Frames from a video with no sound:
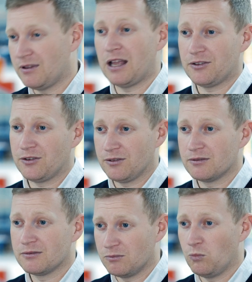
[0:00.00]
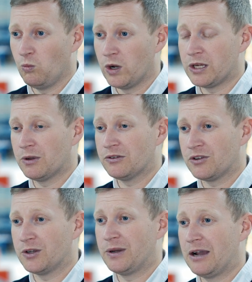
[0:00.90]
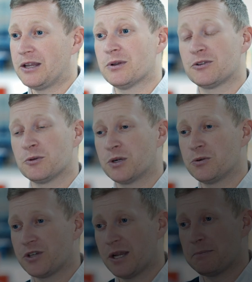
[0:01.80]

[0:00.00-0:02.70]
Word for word: that's what you want to do and how you want to approach